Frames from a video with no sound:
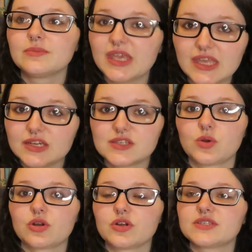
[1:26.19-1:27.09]
eating
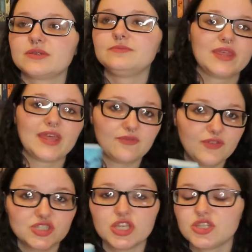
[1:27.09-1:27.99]
disorders, be that
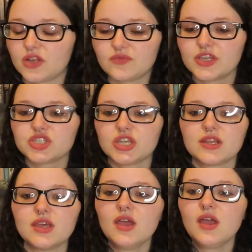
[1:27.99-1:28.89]
fiction, non-fiction,